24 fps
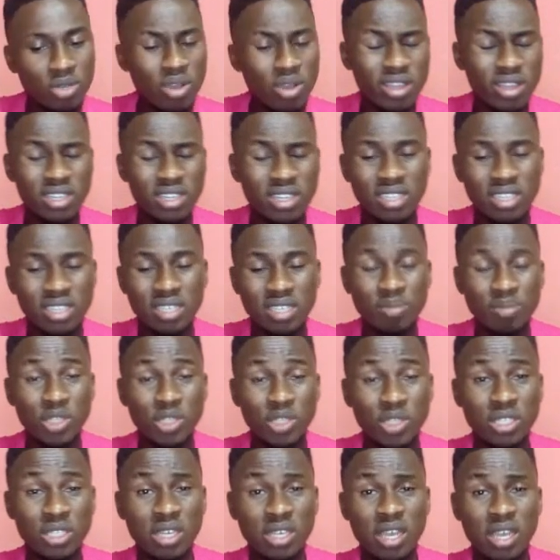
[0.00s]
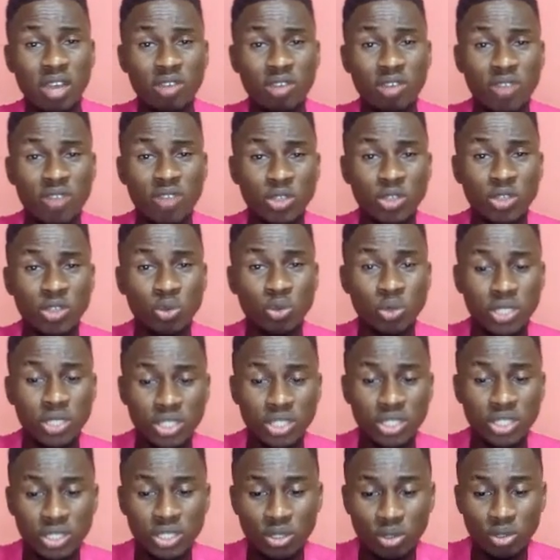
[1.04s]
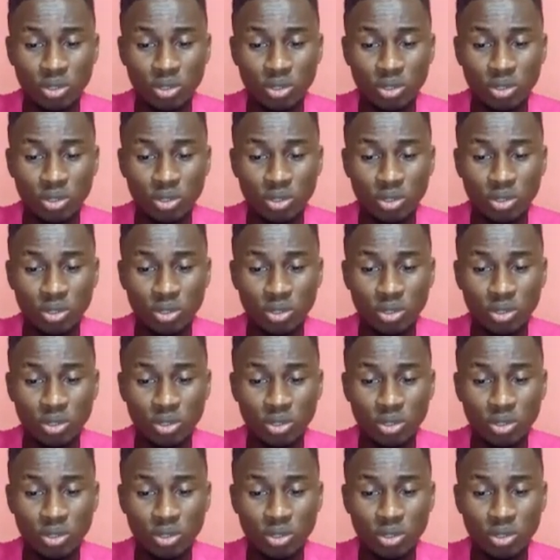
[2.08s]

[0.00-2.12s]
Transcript: Go ahead and name it however you wish.